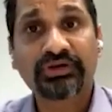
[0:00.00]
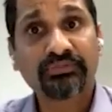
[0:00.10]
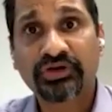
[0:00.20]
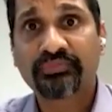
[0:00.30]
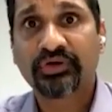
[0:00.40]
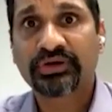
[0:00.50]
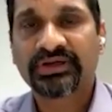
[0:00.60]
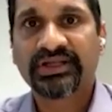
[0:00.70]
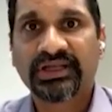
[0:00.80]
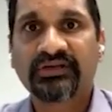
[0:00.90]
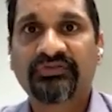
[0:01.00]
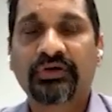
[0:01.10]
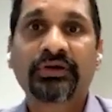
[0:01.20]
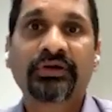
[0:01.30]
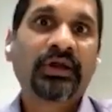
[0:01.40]
But more importantly, if
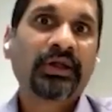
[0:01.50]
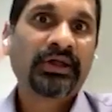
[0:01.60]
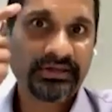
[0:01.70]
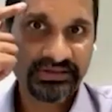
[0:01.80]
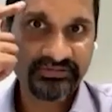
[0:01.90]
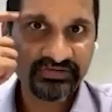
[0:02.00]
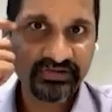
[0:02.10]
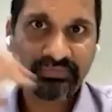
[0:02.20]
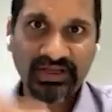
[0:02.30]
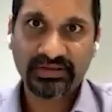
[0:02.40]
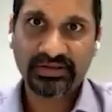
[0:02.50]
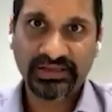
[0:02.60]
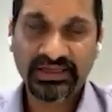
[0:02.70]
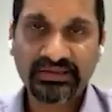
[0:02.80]
you're a decision maker